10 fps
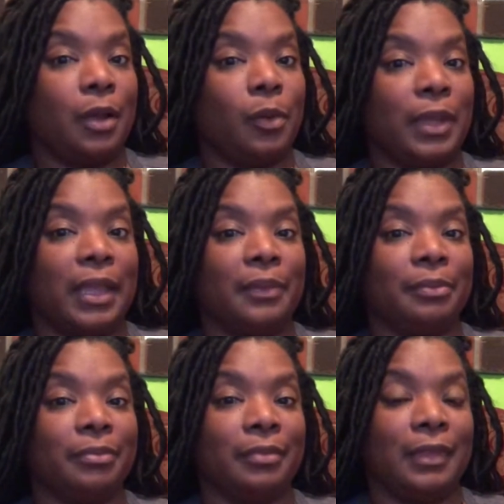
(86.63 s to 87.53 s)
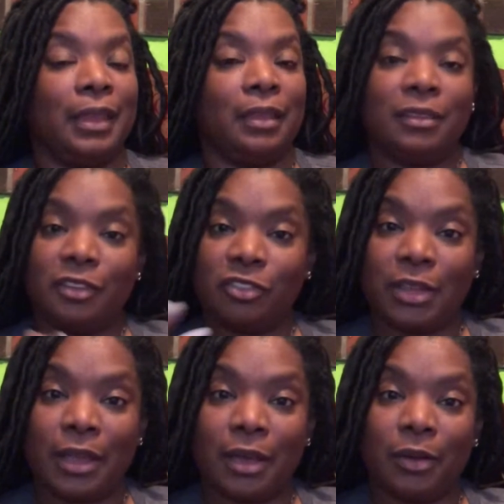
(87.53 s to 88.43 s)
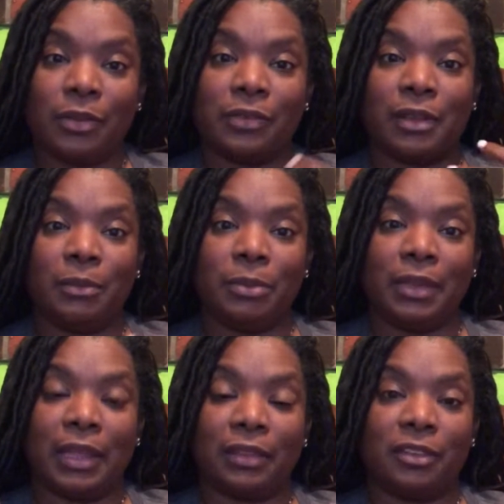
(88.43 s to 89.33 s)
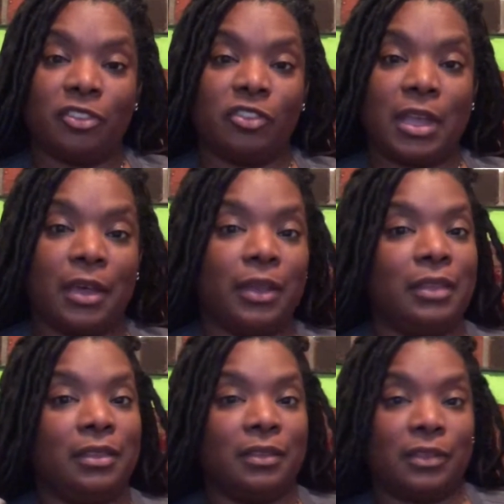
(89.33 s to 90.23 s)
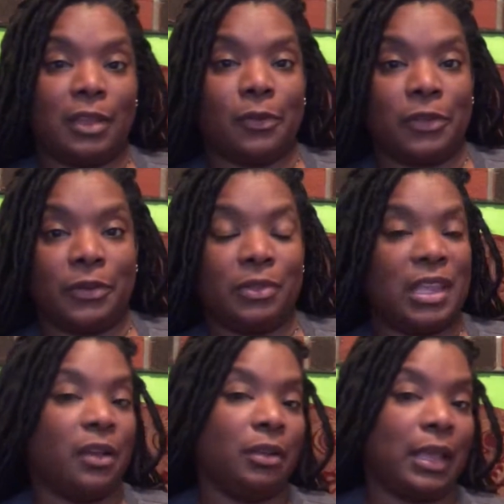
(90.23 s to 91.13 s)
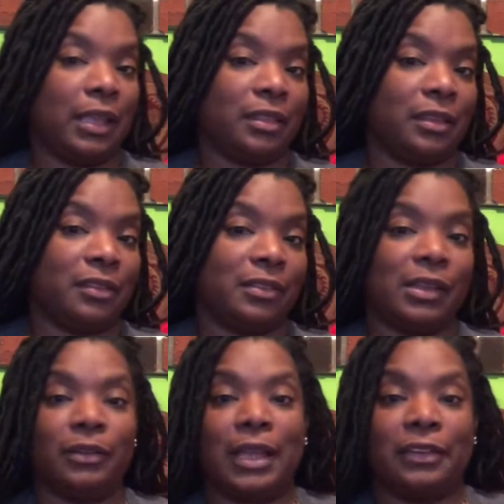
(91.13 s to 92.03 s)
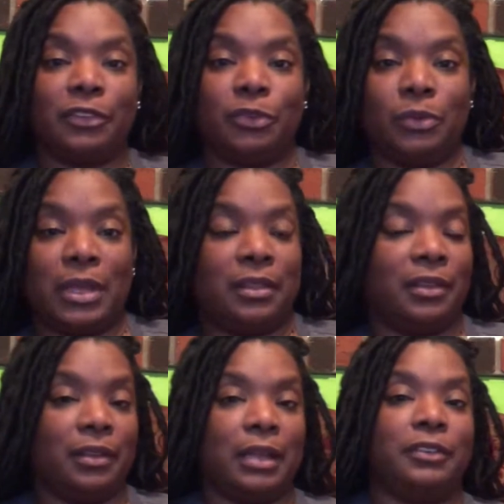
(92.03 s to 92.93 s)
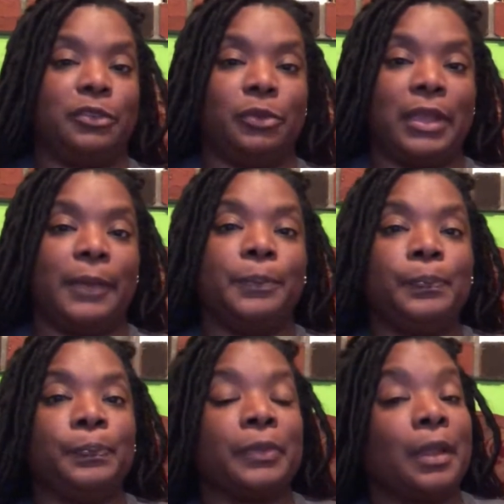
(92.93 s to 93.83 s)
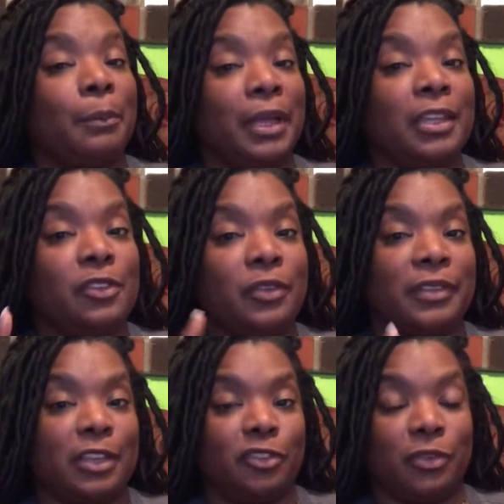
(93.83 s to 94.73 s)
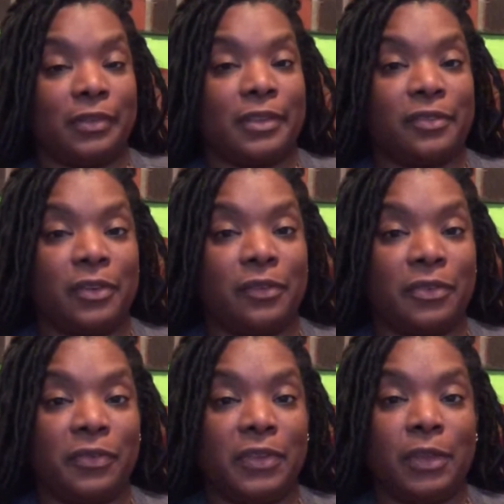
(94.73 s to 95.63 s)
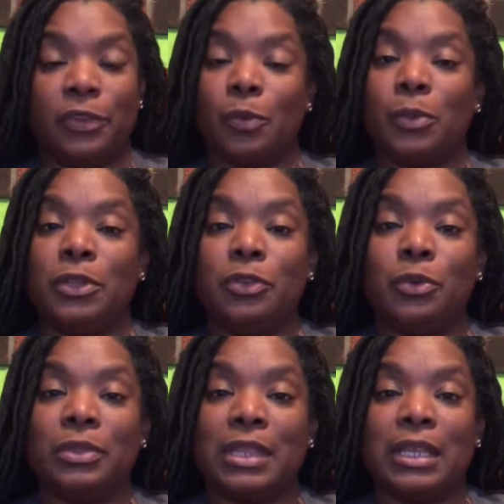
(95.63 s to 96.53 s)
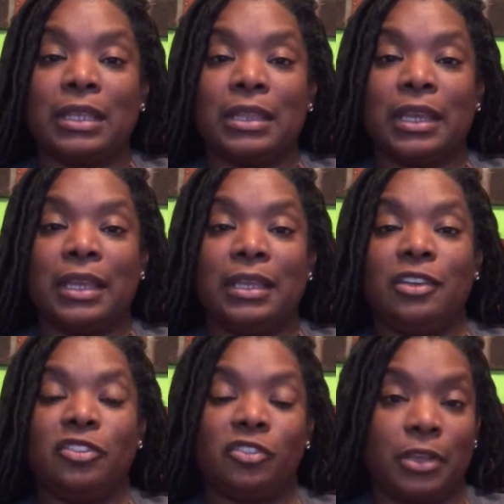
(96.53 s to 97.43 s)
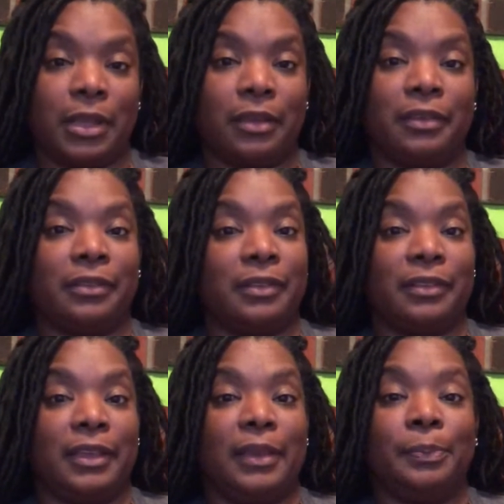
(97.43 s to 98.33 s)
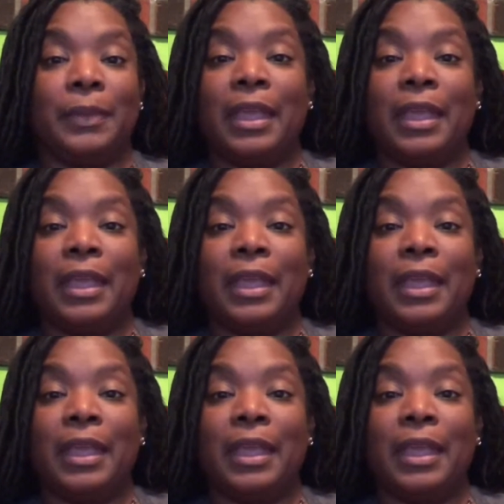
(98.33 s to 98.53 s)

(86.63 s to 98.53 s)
okay, this child is going to be like this child in this area. They'll like this. They'll like to do that. They'll like to do that. But you set yourself up for failure when you think that each child is the same.